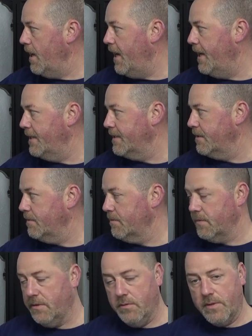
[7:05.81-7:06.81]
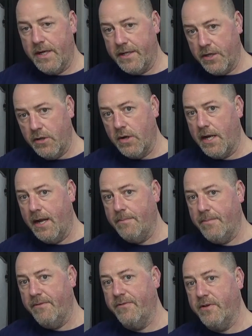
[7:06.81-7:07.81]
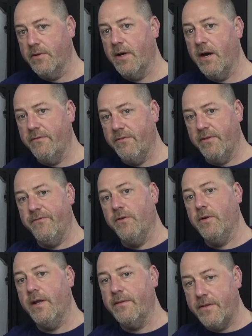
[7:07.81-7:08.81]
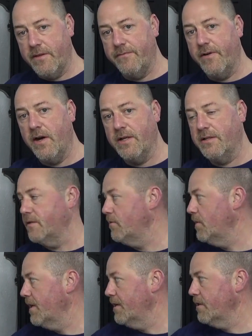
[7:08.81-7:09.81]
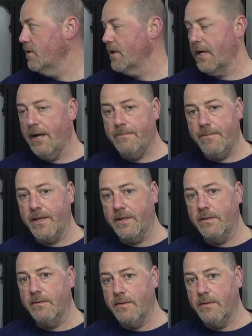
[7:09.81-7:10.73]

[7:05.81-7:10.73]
and you'll get a good clamp. If you do it over the full length of the vise, you'll get a good clamping,